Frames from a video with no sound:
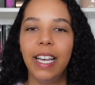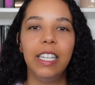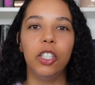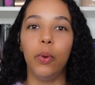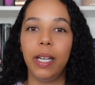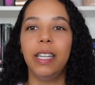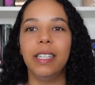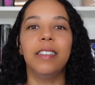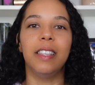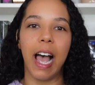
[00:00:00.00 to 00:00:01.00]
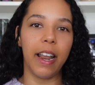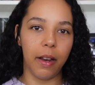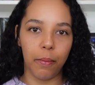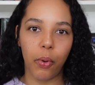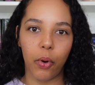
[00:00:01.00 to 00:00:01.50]
So it is that
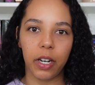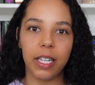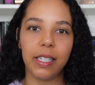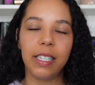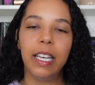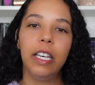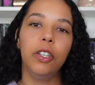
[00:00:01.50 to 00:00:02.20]
important.